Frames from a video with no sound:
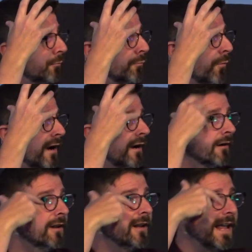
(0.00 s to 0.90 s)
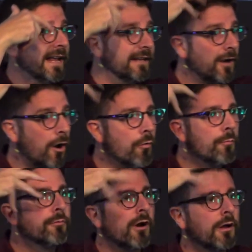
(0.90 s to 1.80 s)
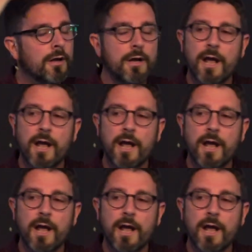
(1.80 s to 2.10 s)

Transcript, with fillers: would wear a cobra